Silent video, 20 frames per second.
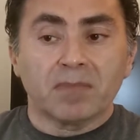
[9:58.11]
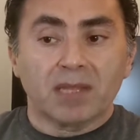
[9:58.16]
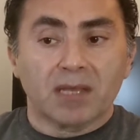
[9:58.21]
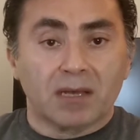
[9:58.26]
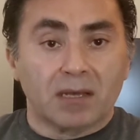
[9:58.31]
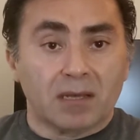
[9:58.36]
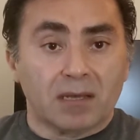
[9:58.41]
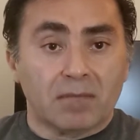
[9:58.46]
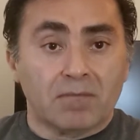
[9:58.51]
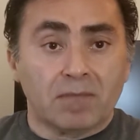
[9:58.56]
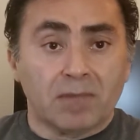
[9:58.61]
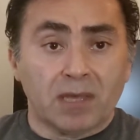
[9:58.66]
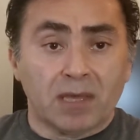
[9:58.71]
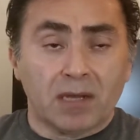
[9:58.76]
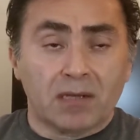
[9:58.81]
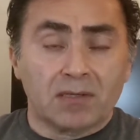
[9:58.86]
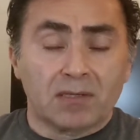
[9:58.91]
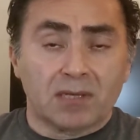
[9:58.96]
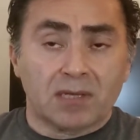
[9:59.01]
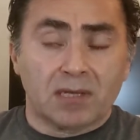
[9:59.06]

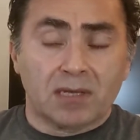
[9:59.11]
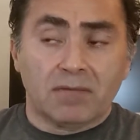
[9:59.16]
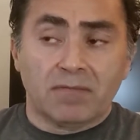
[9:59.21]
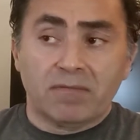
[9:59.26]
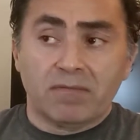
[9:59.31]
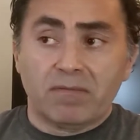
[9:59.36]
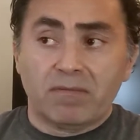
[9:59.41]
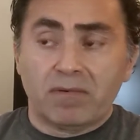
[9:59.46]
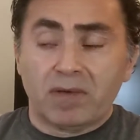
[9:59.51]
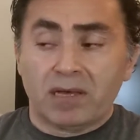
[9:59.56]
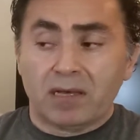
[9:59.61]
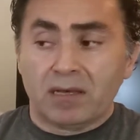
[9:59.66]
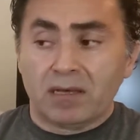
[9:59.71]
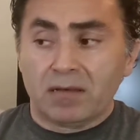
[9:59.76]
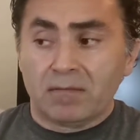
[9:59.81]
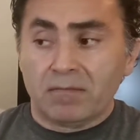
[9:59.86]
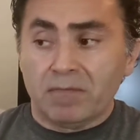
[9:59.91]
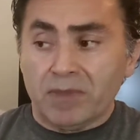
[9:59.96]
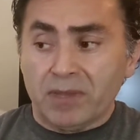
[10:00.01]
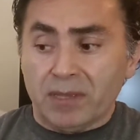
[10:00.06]
There's a
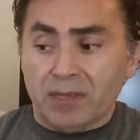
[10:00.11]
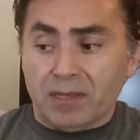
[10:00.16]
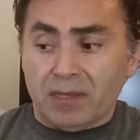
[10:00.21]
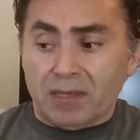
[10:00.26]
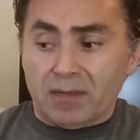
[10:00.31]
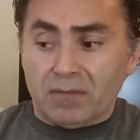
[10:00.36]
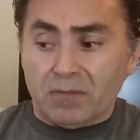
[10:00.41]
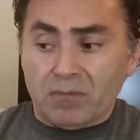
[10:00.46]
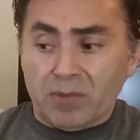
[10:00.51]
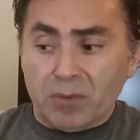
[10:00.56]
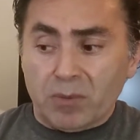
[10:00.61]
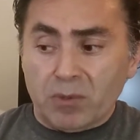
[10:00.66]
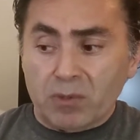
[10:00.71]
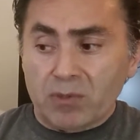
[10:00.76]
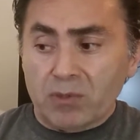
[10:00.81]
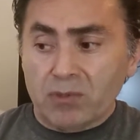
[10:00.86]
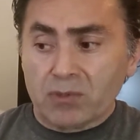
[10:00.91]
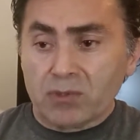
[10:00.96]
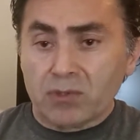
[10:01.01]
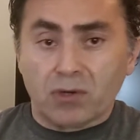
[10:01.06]

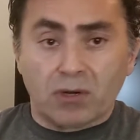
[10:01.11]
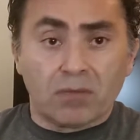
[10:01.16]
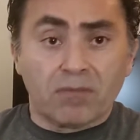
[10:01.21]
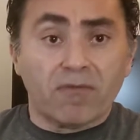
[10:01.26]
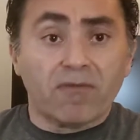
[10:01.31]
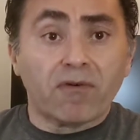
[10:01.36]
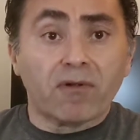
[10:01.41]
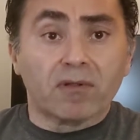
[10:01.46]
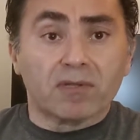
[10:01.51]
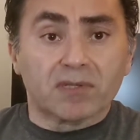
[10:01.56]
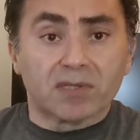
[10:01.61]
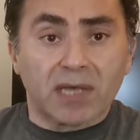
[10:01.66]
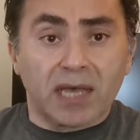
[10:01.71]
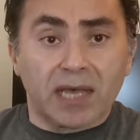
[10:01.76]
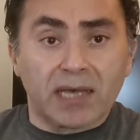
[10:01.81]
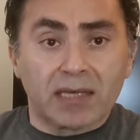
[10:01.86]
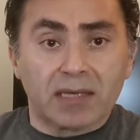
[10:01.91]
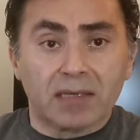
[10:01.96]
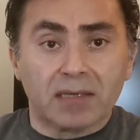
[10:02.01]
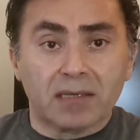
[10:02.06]
people use the term full
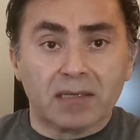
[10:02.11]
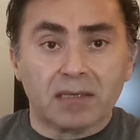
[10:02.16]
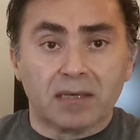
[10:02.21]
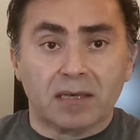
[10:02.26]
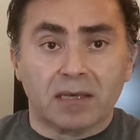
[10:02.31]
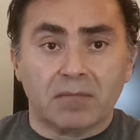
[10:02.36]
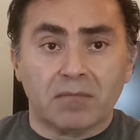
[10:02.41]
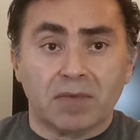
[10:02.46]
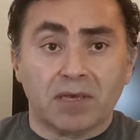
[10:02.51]
stack, and